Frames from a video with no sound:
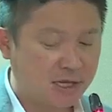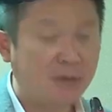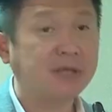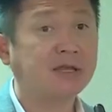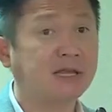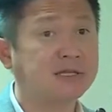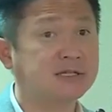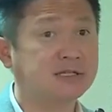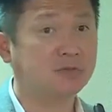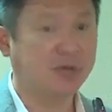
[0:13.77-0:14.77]
There are many
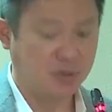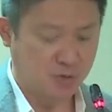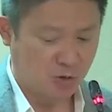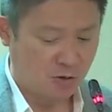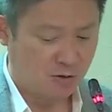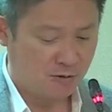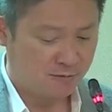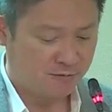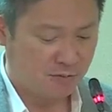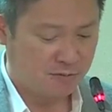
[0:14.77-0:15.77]
lessons we can draw
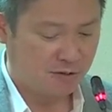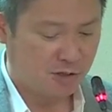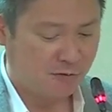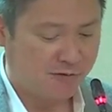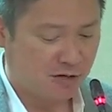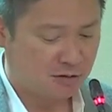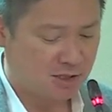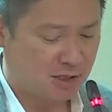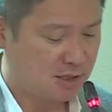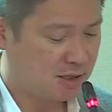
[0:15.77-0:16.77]
from the new
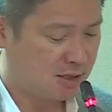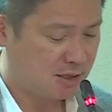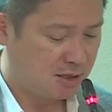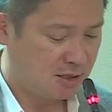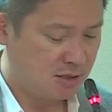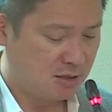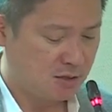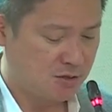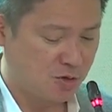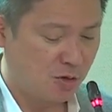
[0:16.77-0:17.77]
reality.
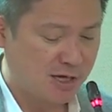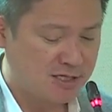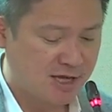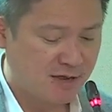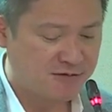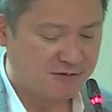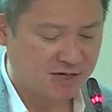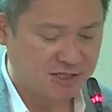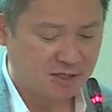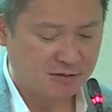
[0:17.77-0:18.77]
A strong SAF is
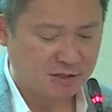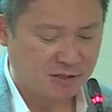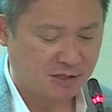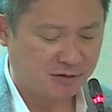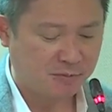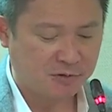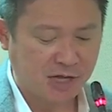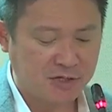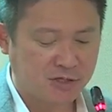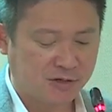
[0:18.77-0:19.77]
vital in deterring
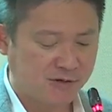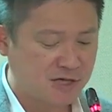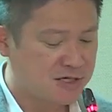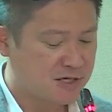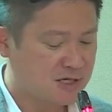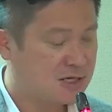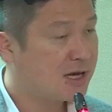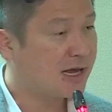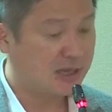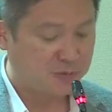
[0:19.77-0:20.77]
potential aggressors
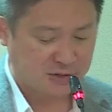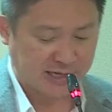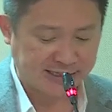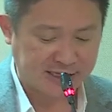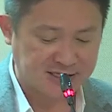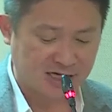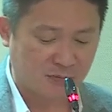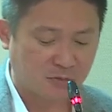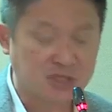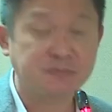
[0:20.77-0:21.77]
and in protecting
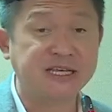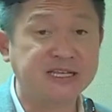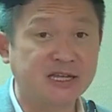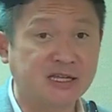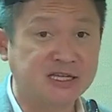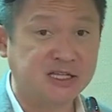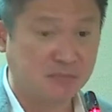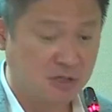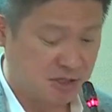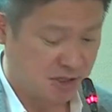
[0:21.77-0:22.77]
Singapore's peace and
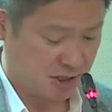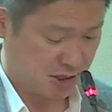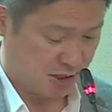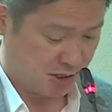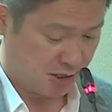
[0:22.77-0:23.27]
stability.